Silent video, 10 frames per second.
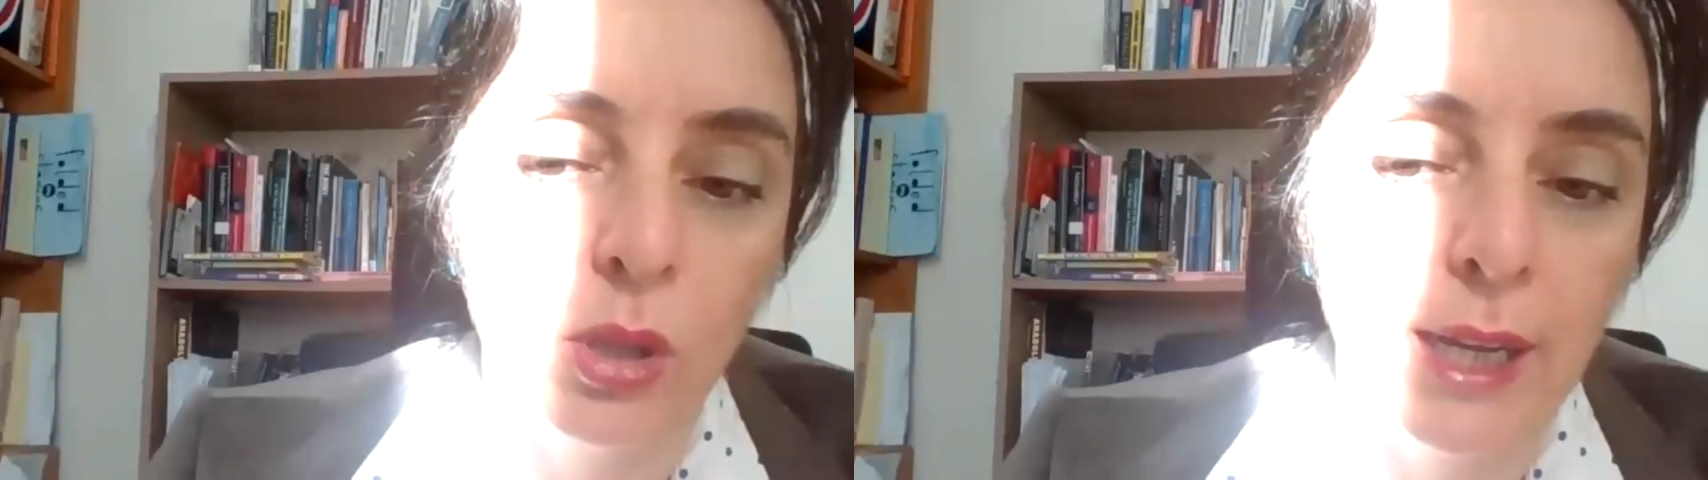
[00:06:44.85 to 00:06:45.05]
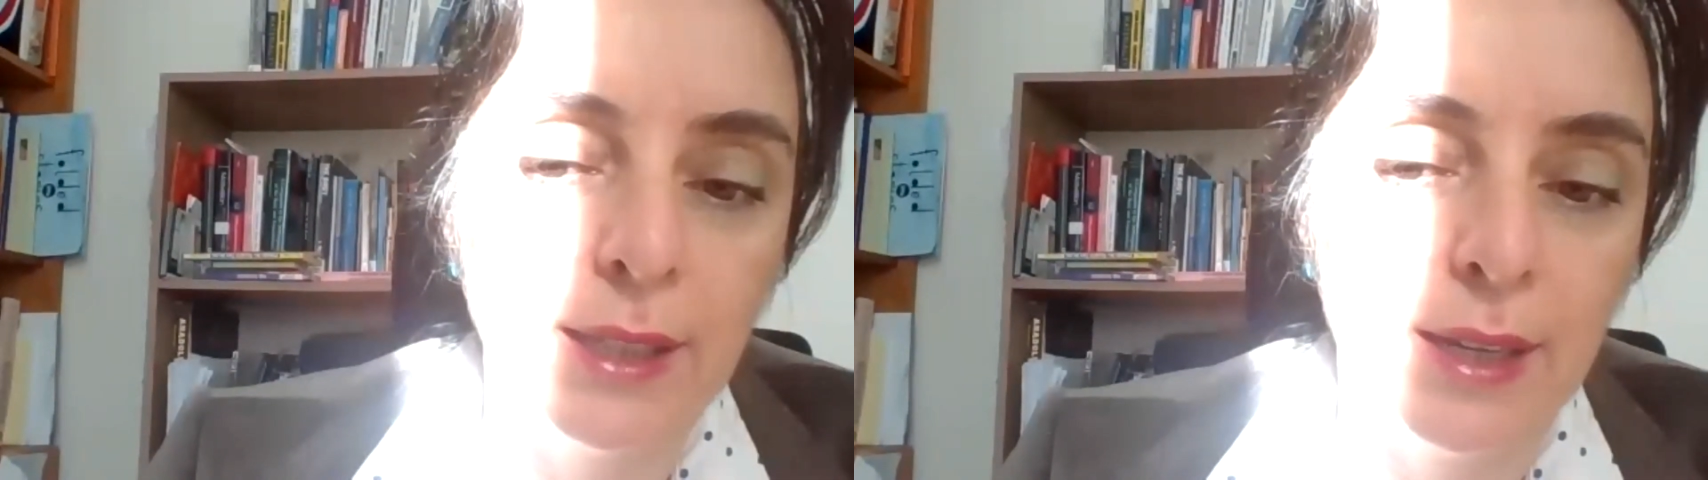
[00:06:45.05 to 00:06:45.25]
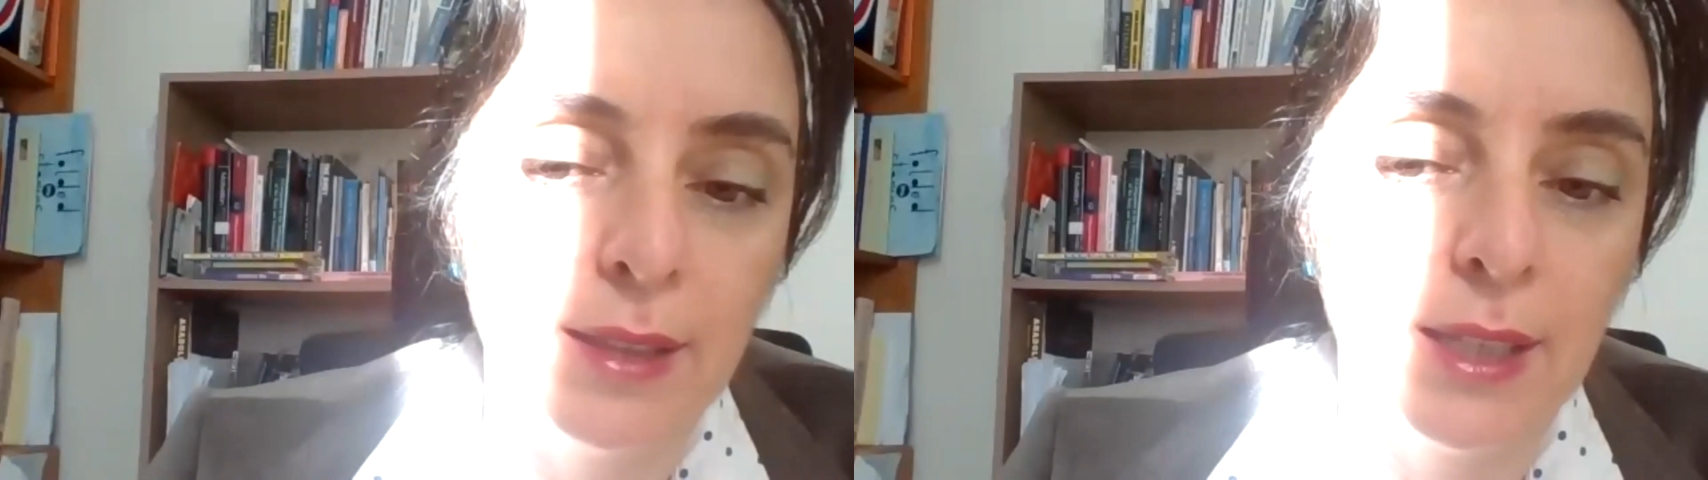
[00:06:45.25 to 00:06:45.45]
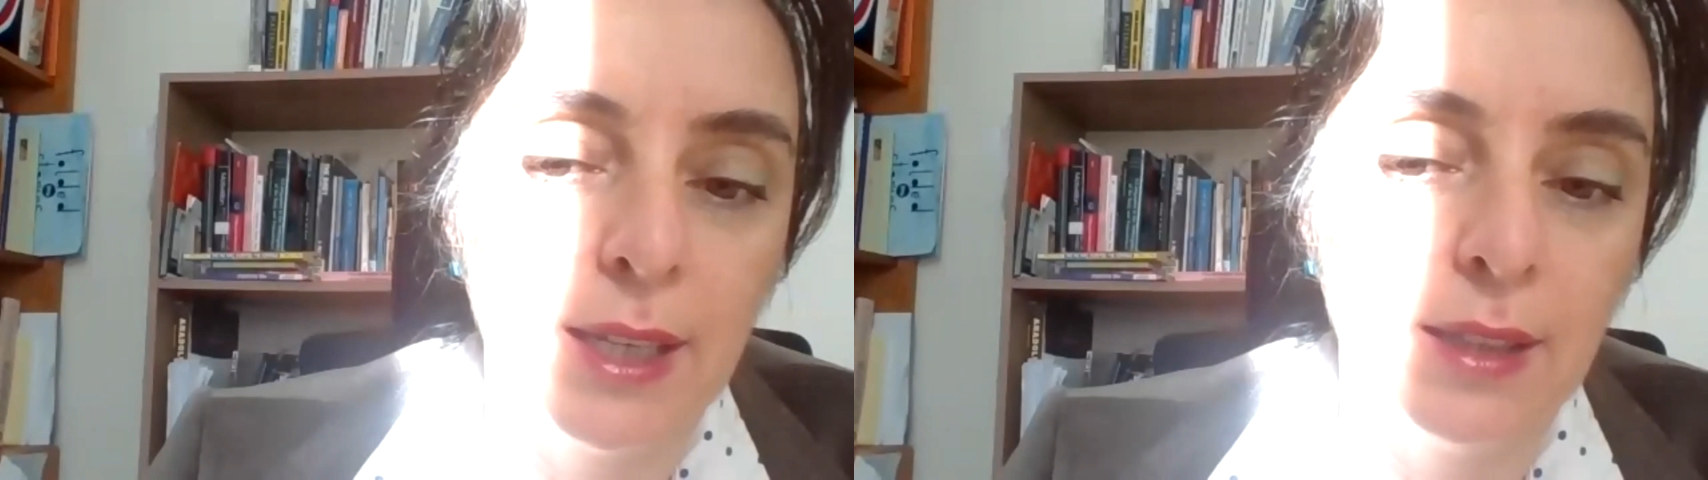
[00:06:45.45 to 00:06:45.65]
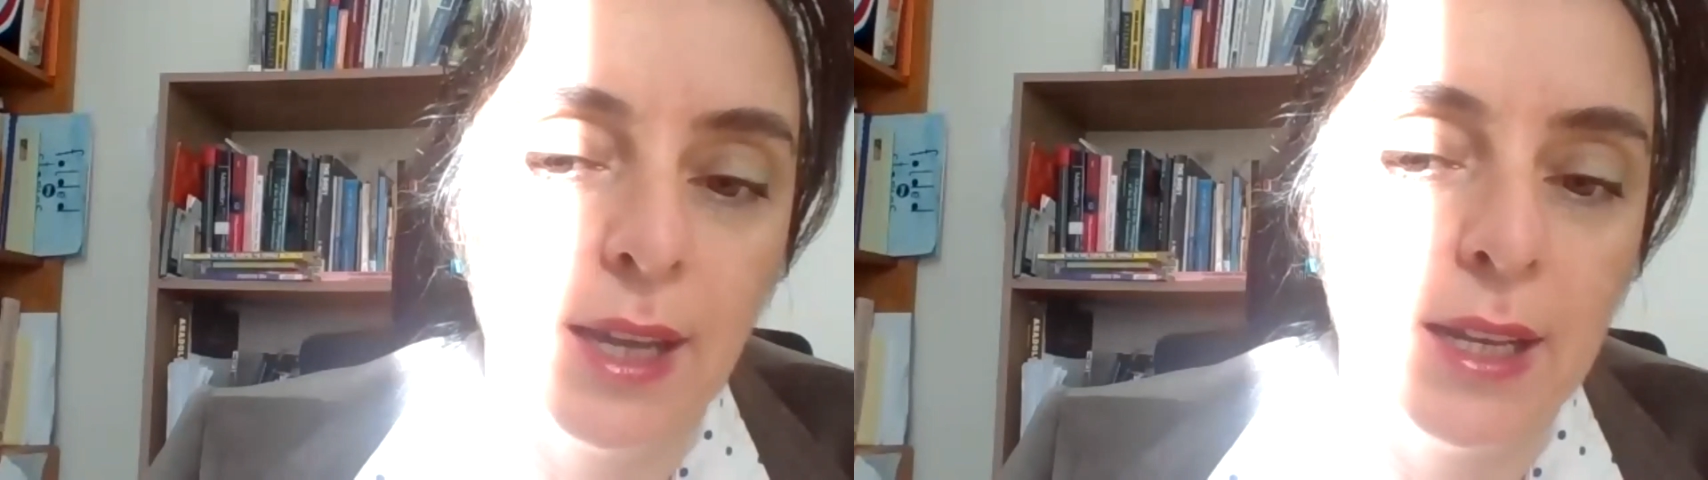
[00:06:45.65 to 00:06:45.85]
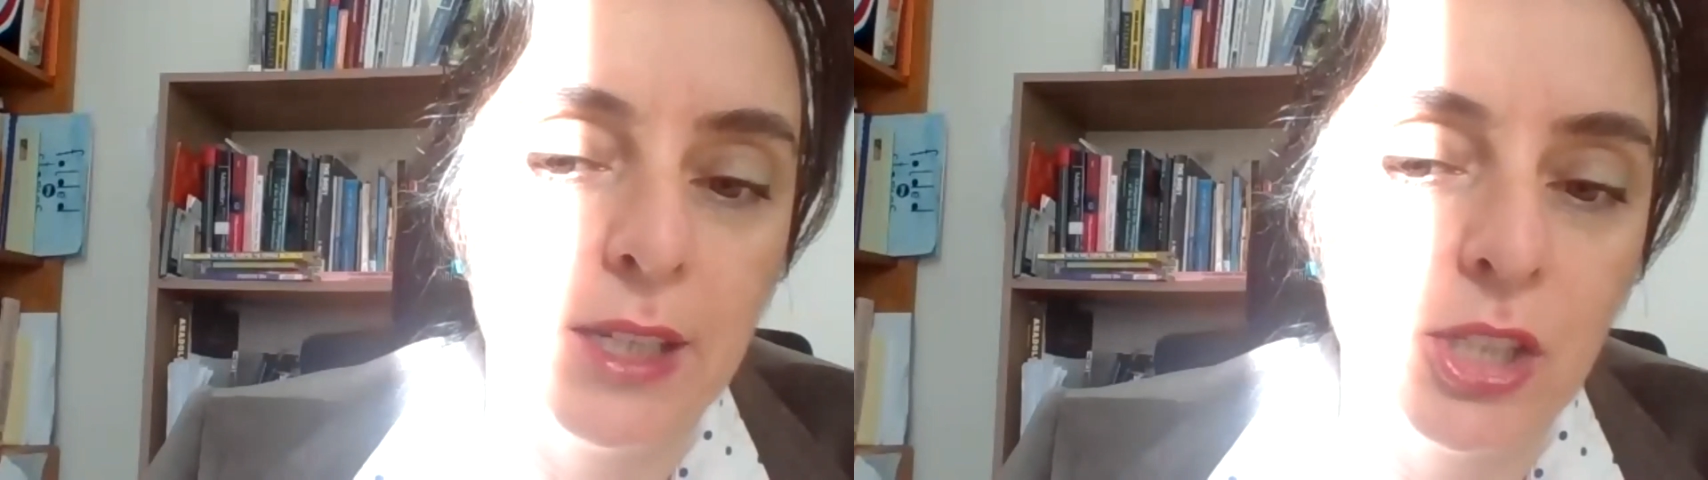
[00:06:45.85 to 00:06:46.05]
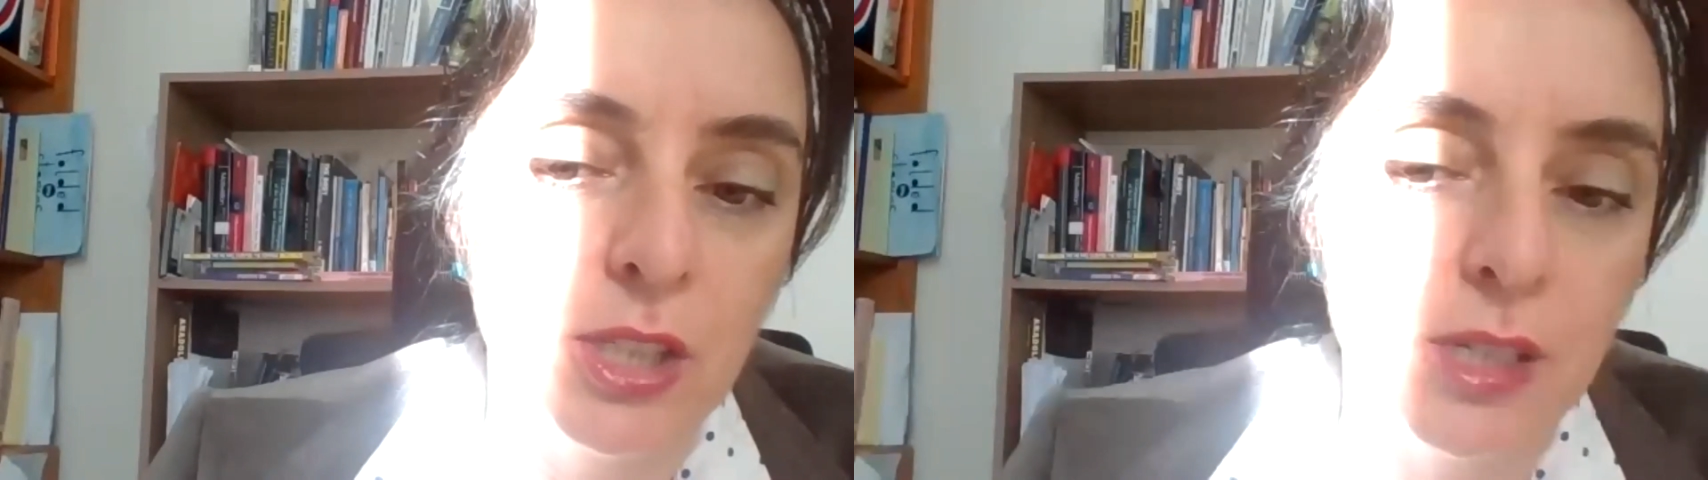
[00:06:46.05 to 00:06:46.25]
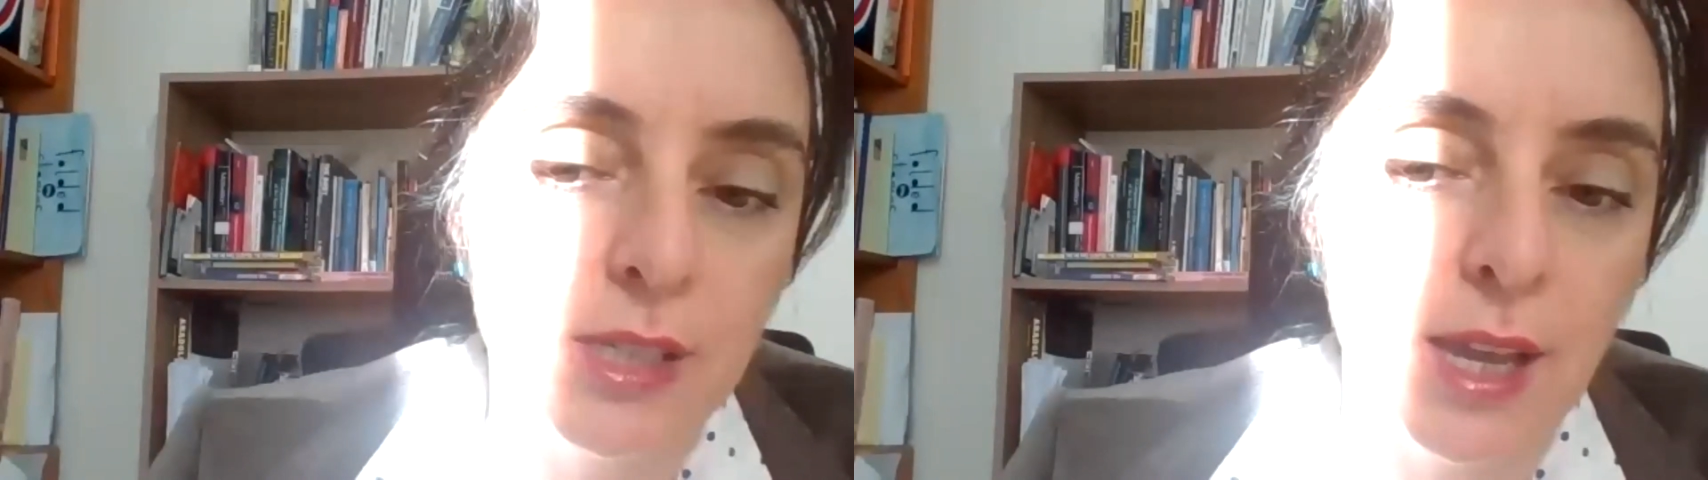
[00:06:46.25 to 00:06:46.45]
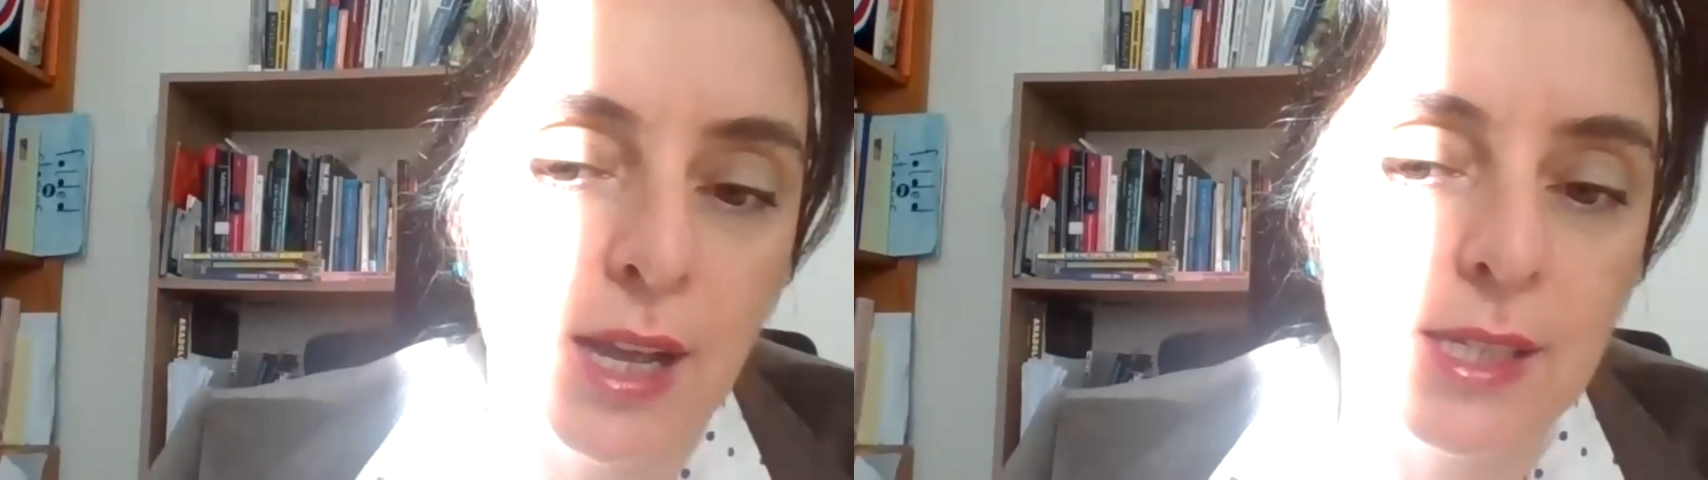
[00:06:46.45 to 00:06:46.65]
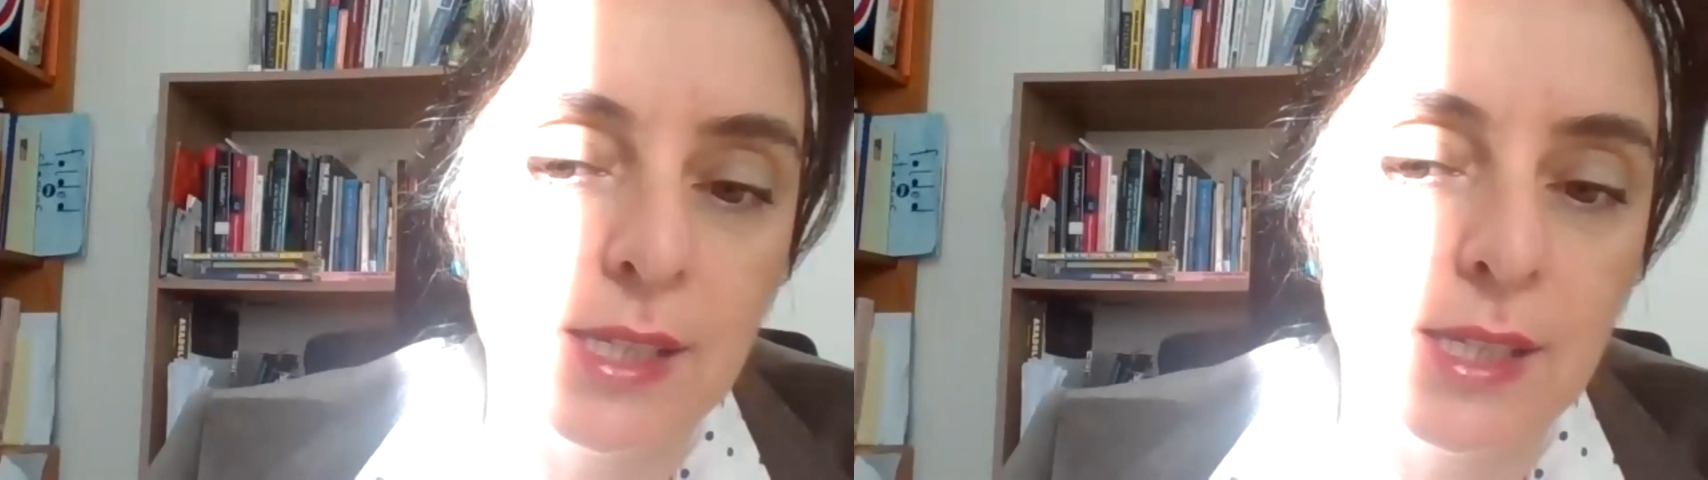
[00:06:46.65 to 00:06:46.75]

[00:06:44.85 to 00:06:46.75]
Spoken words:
Maybe we could have, let's say,